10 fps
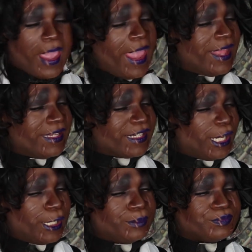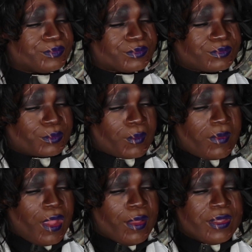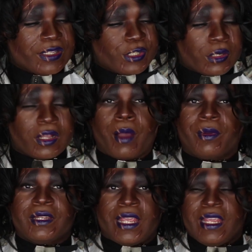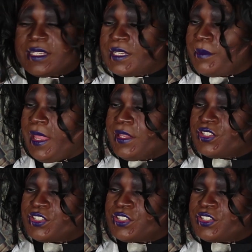and this took a couple of days to make,